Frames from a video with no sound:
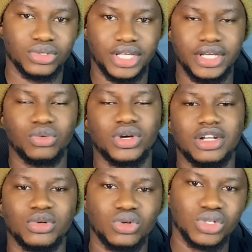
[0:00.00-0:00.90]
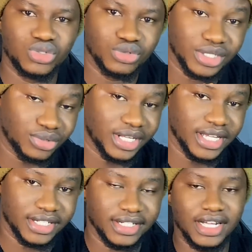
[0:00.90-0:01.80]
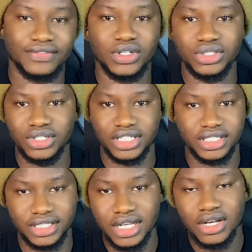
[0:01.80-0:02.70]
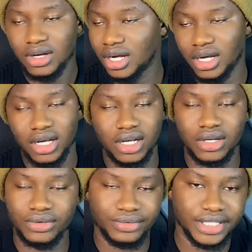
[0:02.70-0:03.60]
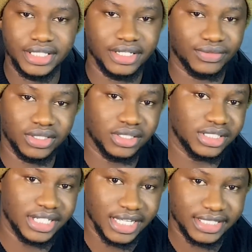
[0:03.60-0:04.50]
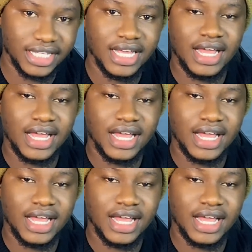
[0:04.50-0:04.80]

Okay, we're going to be going through it together. Now, I've not done it uh, already. I've not done it yet.